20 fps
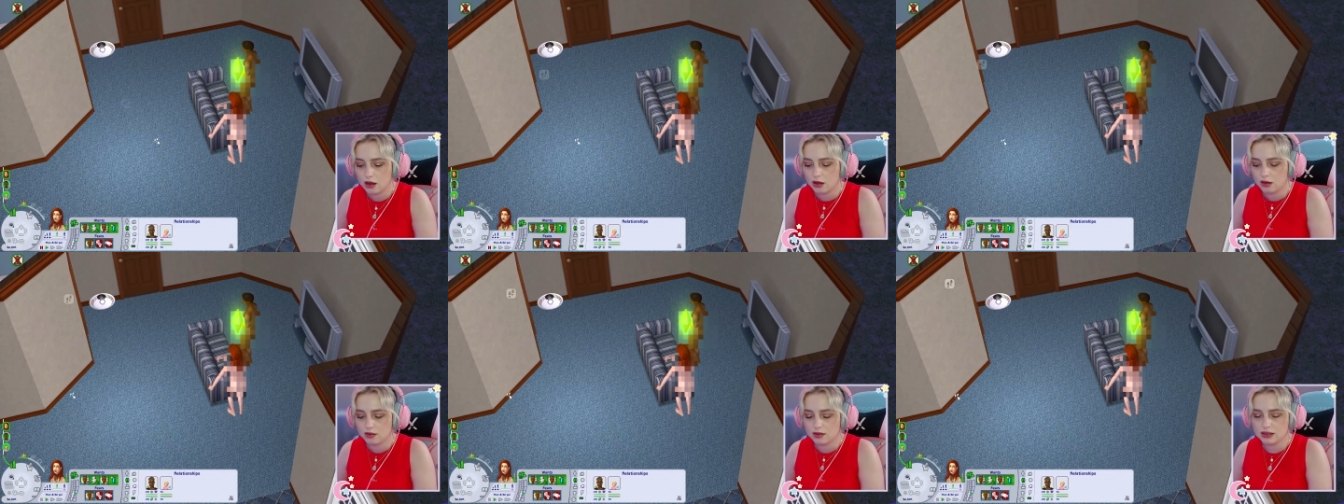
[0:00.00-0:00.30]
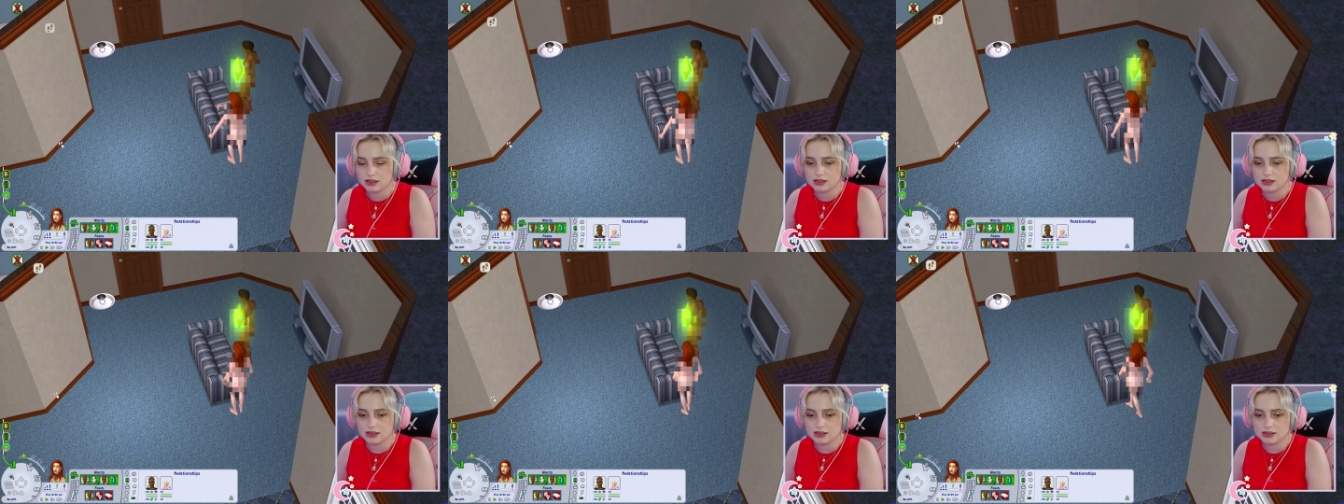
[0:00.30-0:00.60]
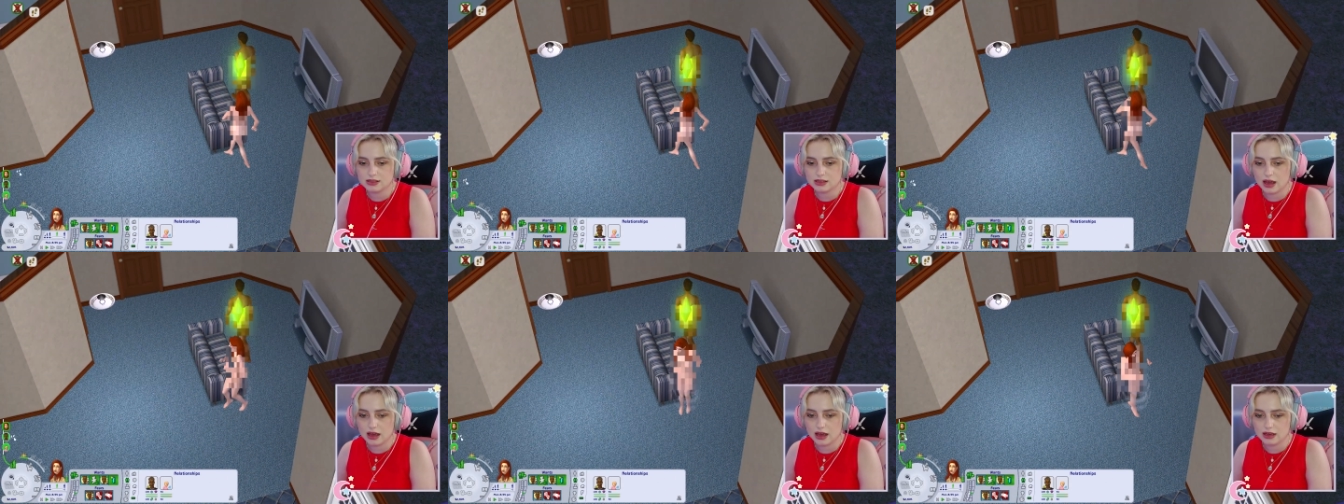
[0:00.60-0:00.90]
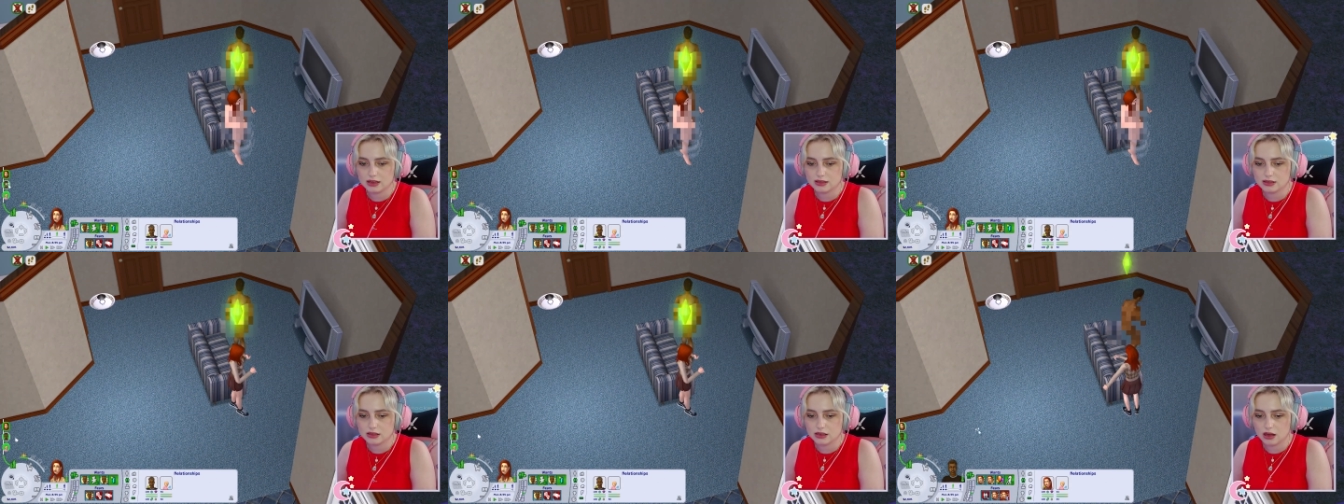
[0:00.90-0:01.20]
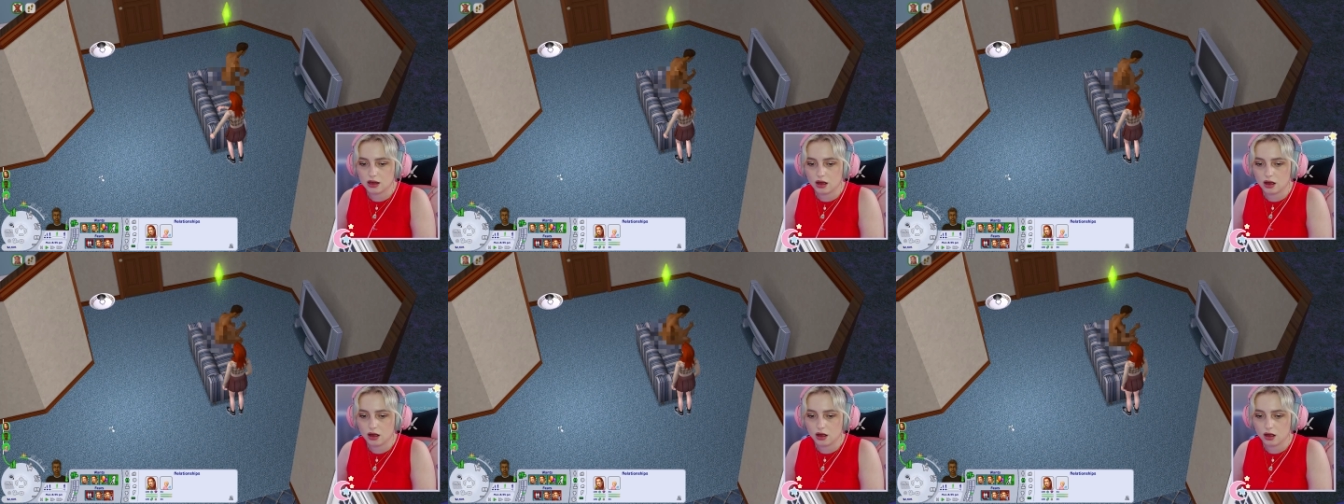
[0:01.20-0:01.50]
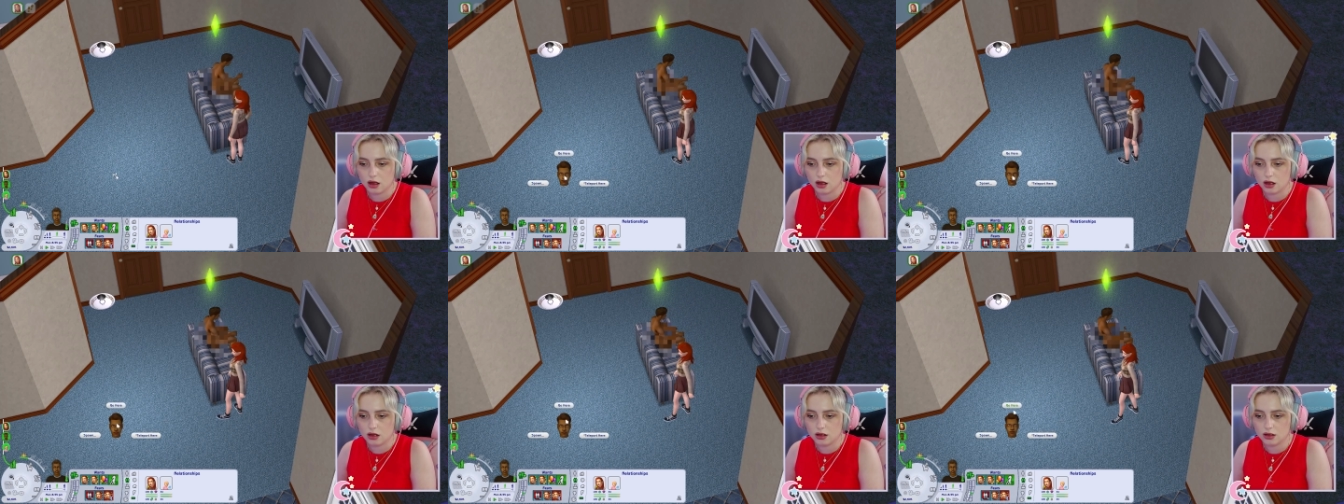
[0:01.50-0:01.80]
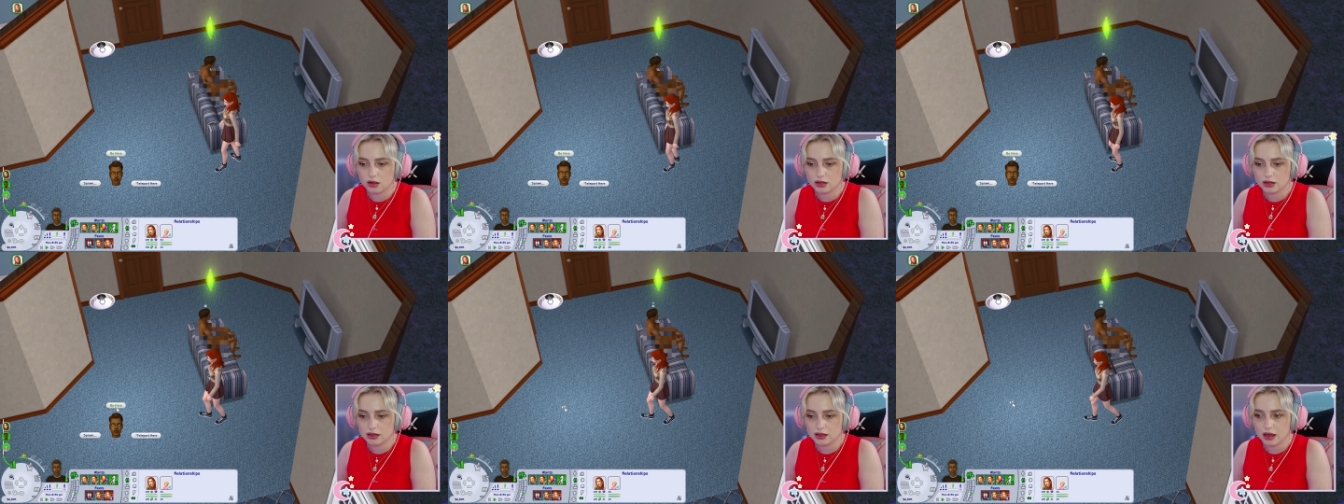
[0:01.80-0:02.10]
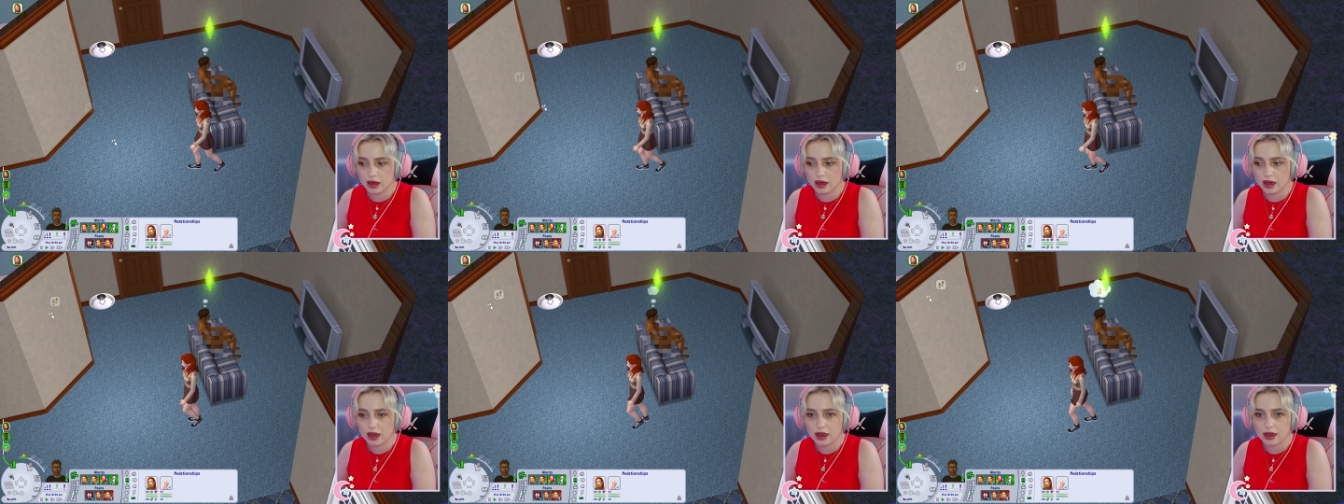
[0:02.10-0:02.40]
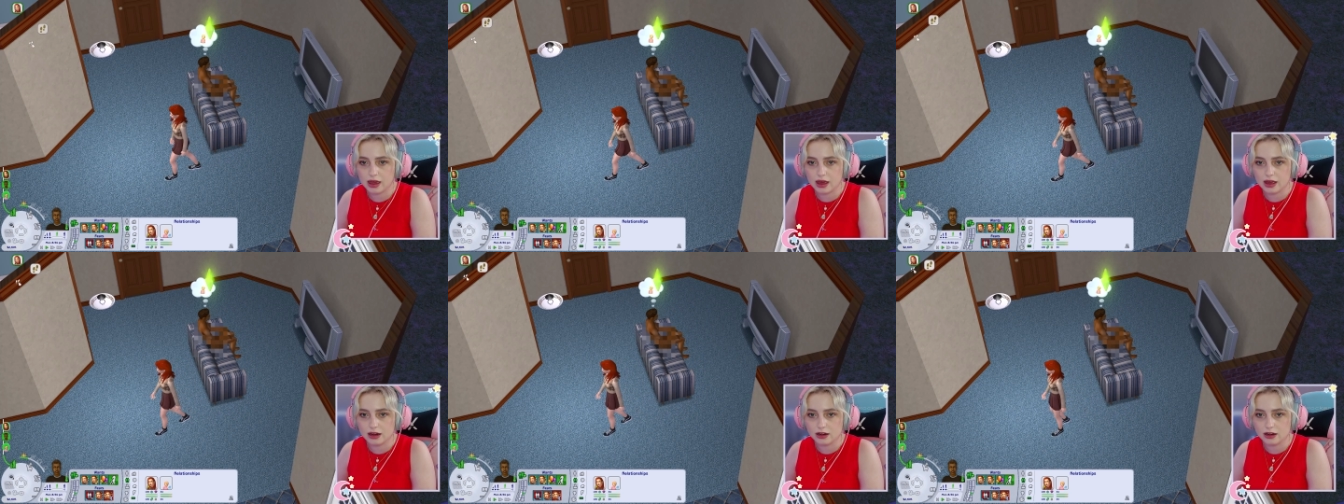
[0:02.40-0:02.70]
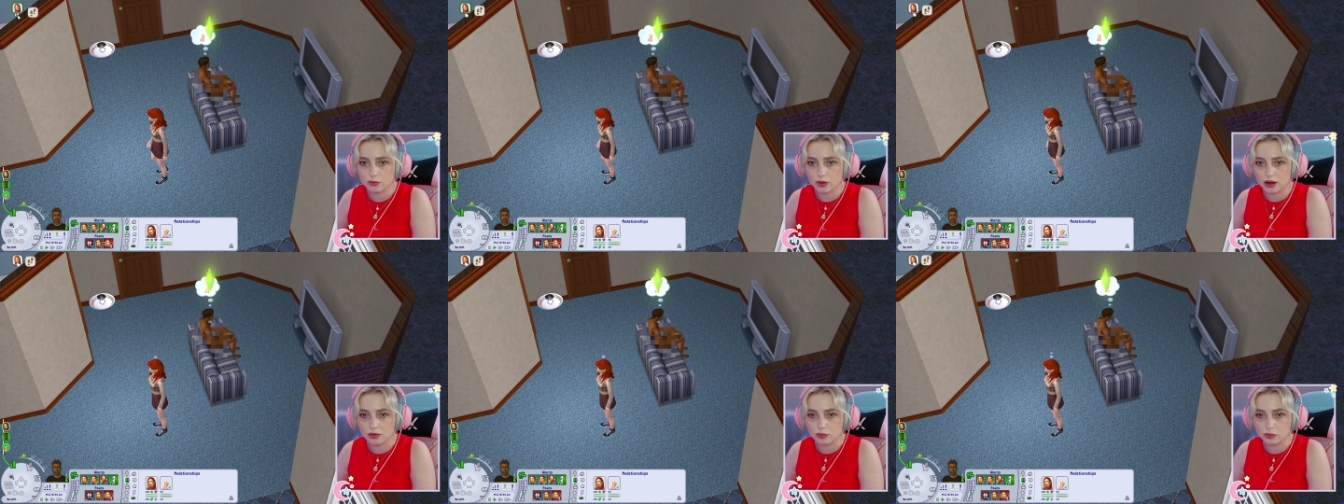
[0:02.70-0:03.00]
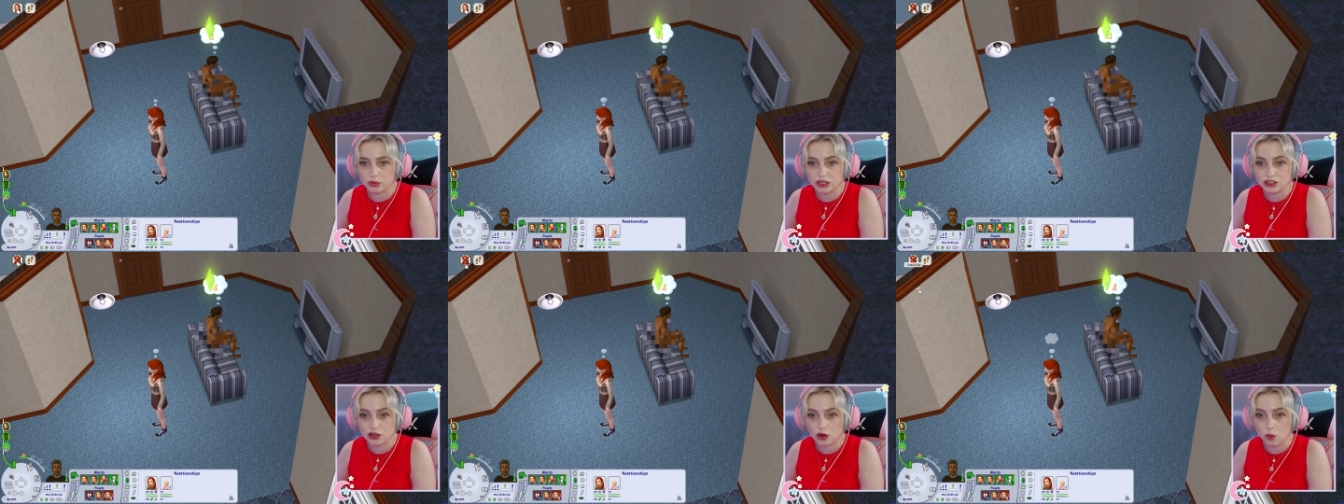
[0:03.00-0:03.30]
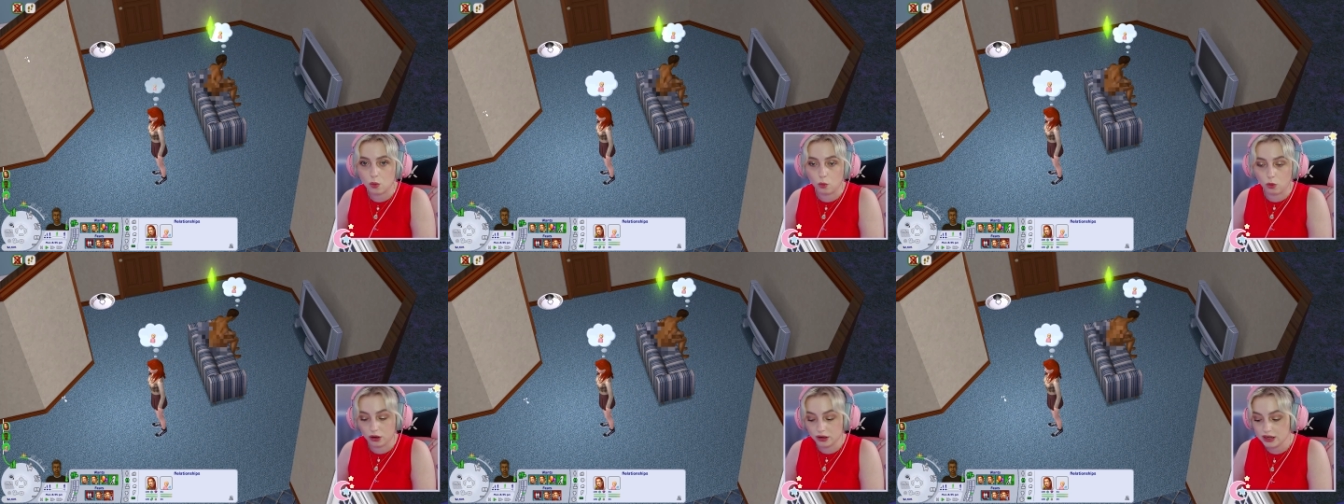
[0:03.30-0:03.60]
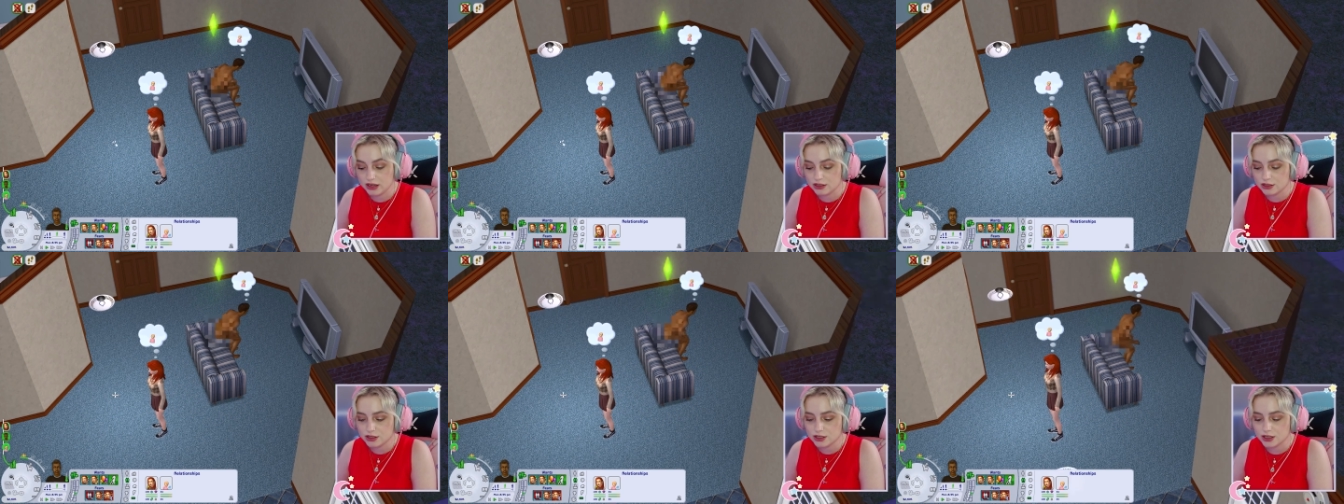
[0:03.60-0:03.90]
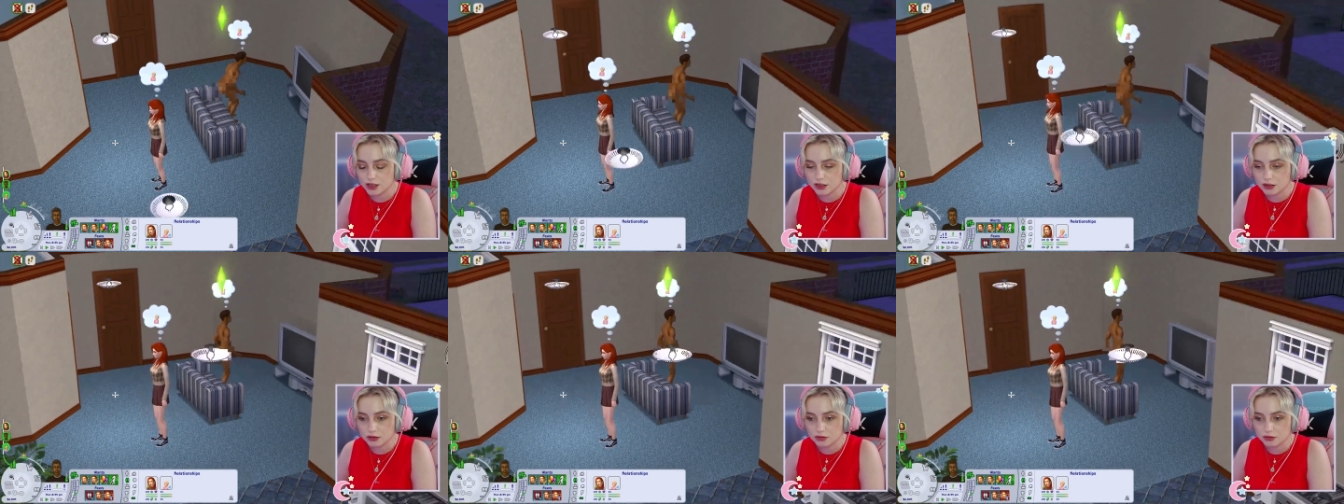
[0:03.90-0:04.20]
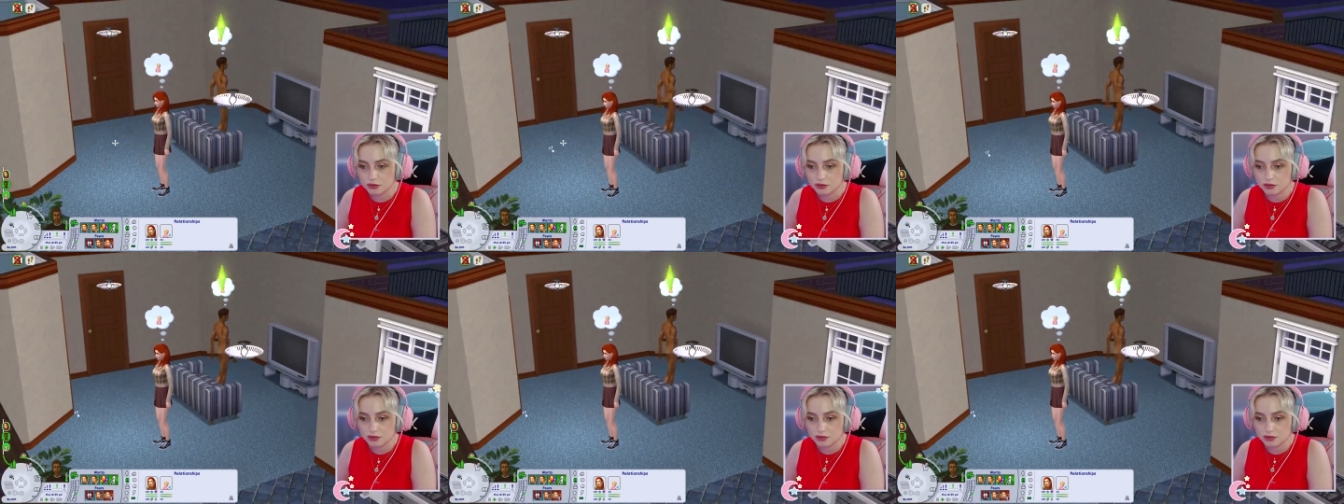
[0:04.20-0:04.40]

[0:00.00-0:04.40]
this is ACR kicking in when we don't want it to.